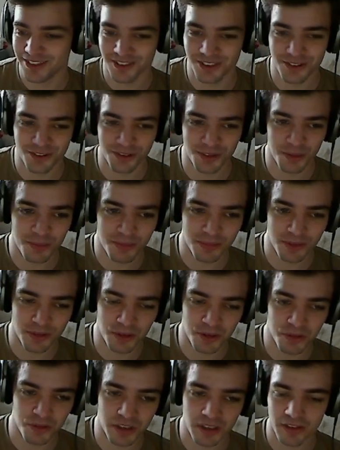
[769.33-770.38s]
You don't want to do a
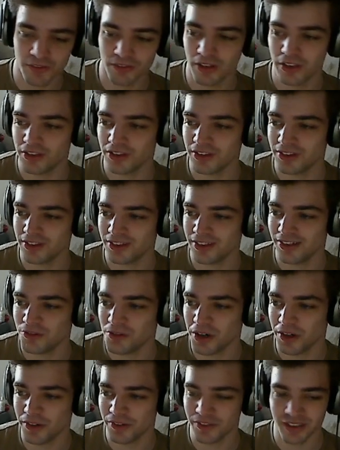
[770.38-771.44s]
rocket versus a
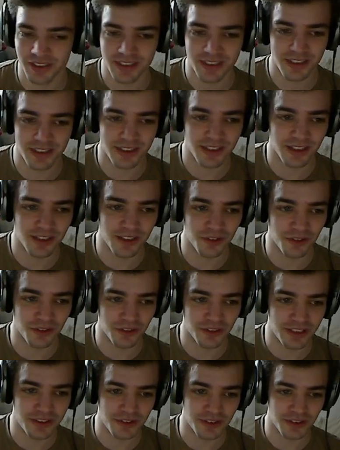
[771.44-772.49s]
rail fight, long
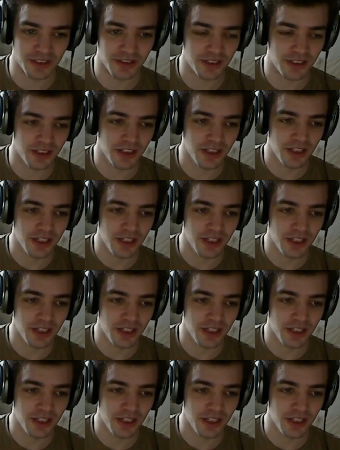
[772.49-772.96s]
range or anything.